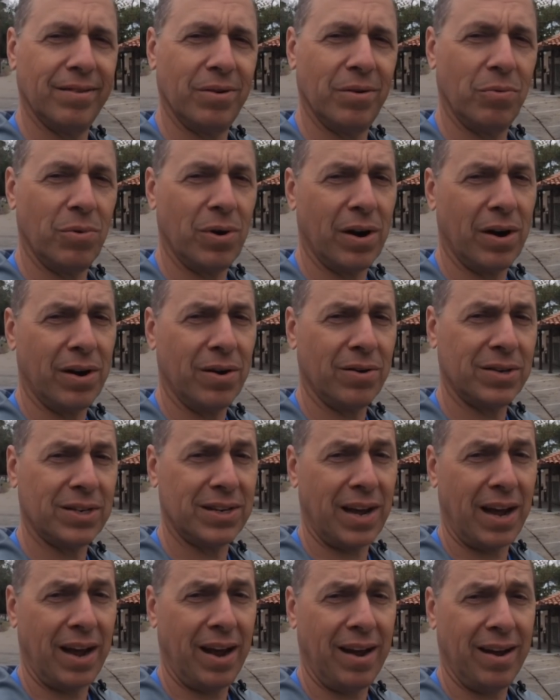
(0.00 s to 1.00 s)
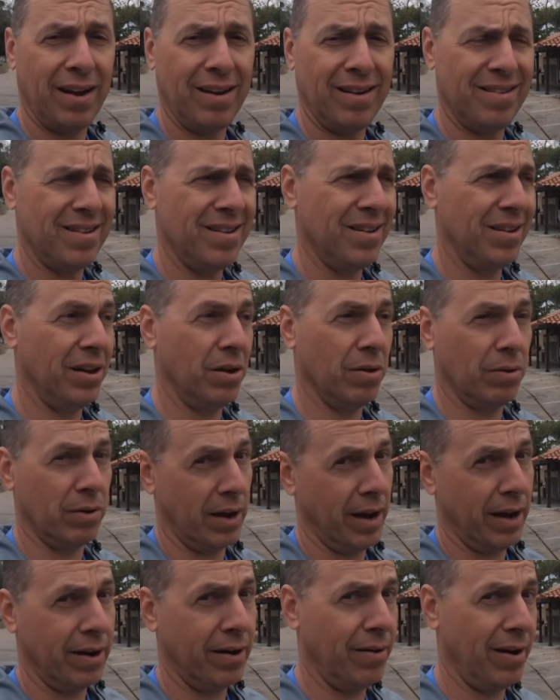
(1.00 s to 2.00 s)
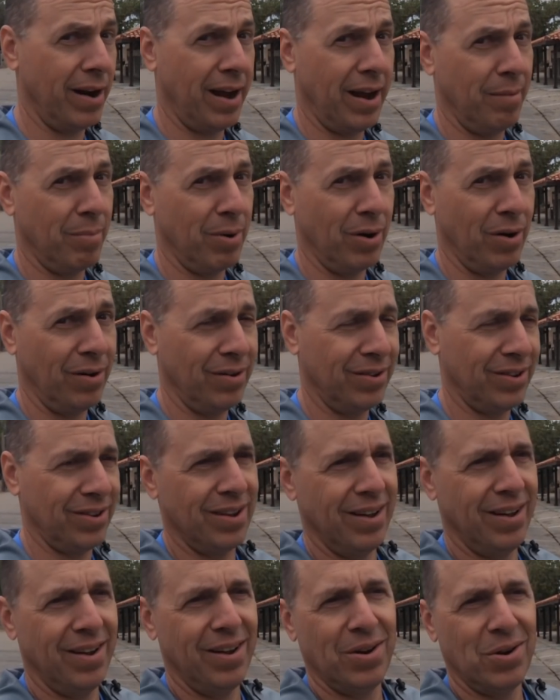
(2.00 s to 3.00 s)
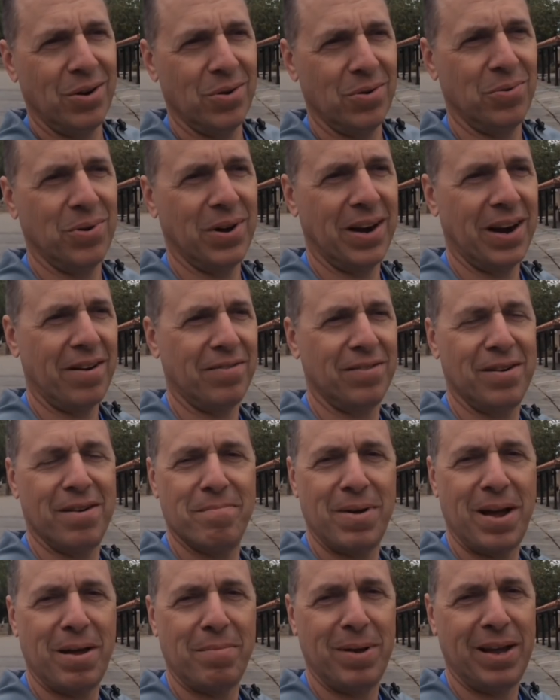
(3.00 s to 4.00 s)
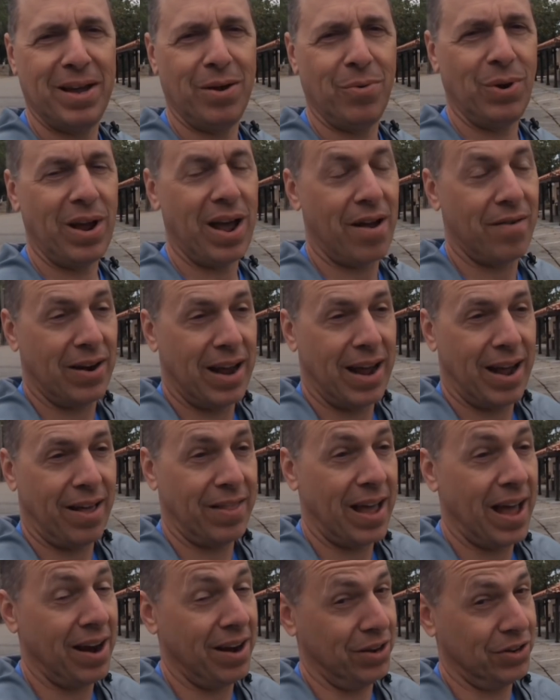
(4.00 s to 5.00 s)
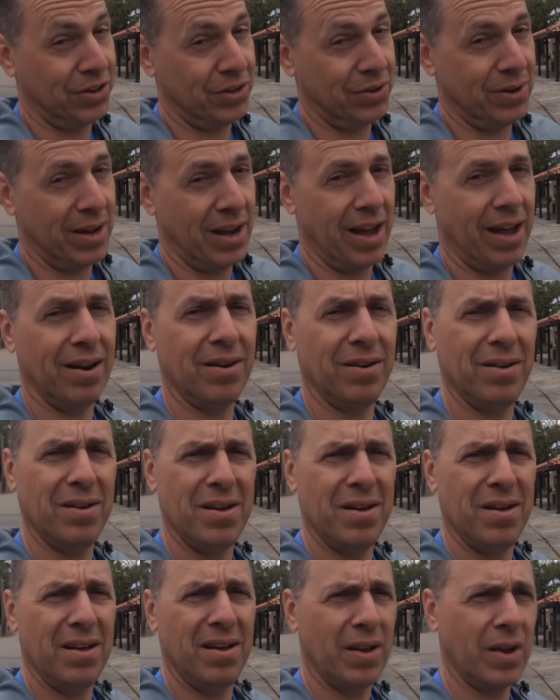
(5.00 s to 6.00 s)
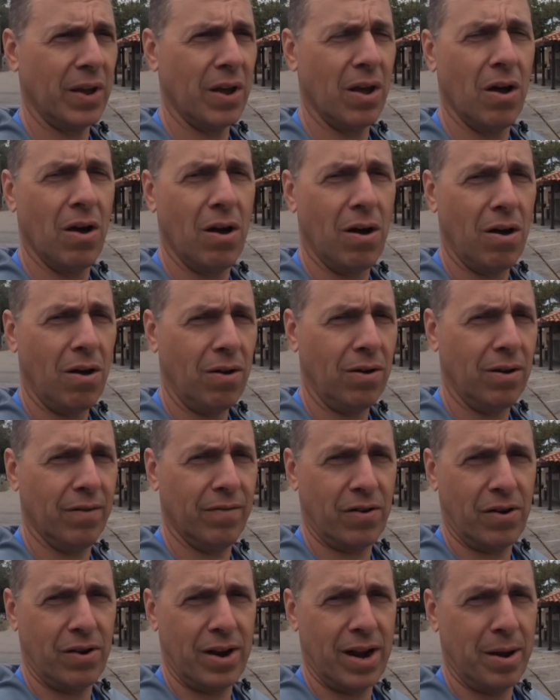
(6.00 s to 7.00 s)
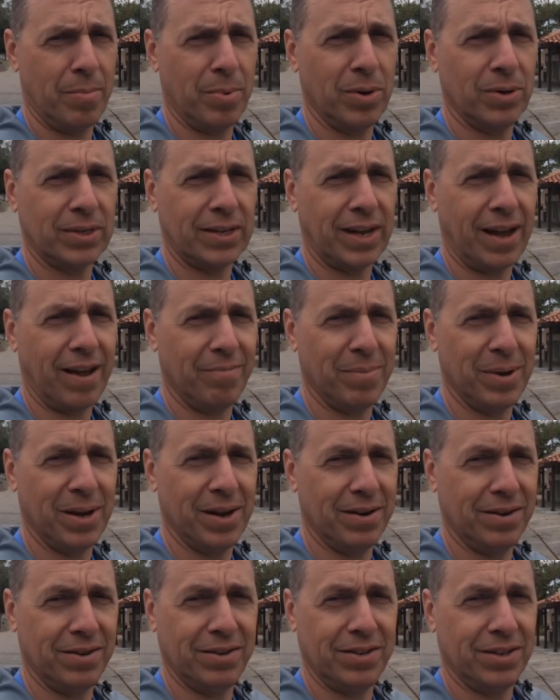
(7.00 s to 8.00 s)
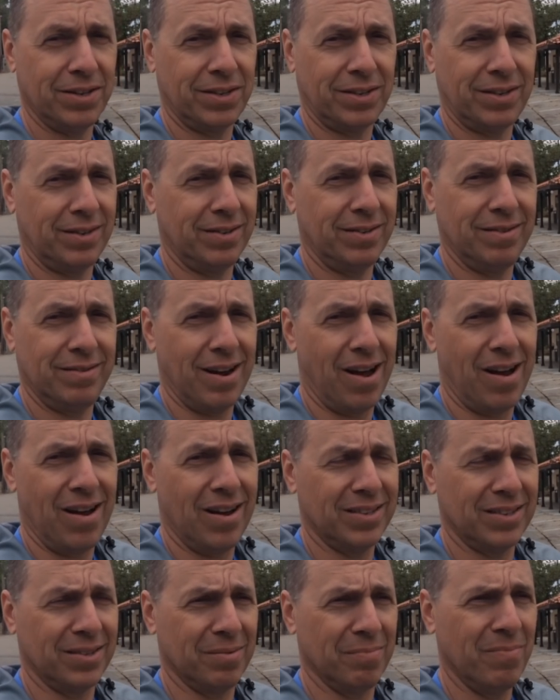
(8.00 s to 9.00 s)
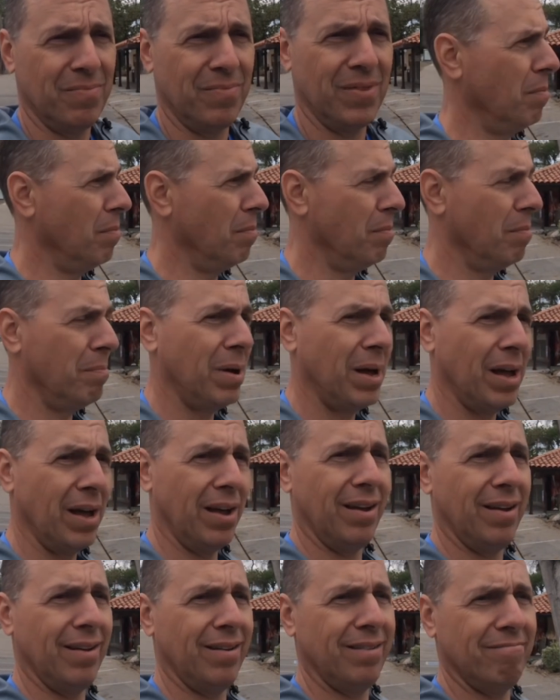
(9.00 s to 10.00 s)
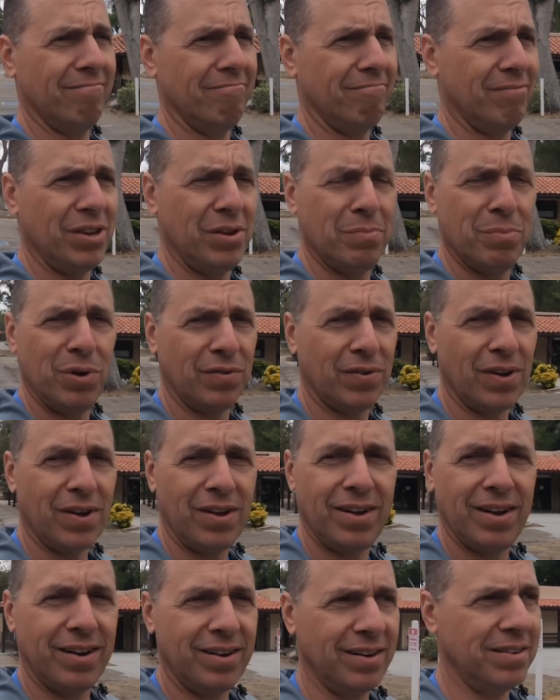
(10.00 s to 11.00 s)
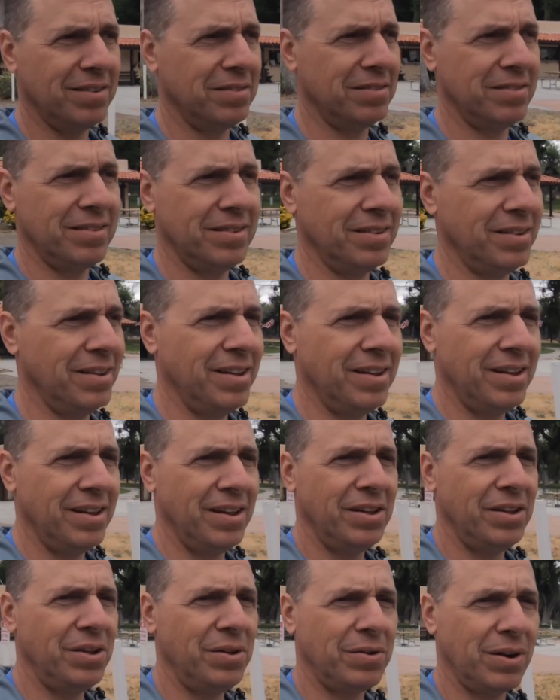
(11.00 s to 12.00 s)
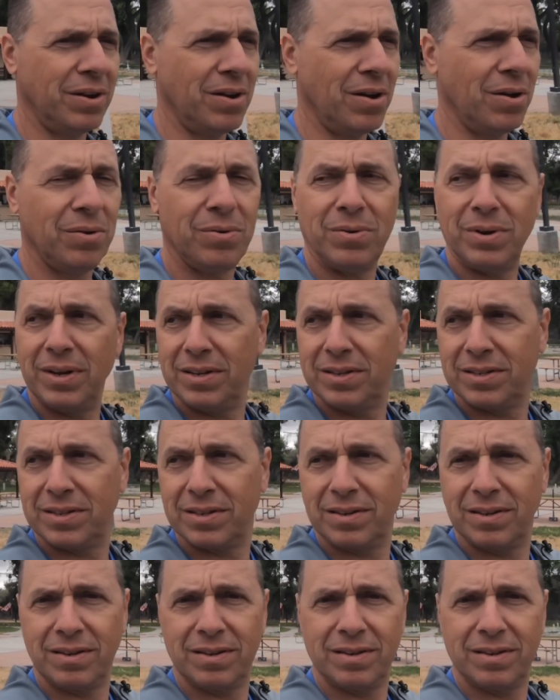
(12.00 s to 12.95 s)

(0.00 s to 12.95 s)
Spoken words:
where you're staying, you don't like your neighbors or whatever it may be. We haven't had that issue yet. All of our neighbors have been just awesome. But you move on. You can always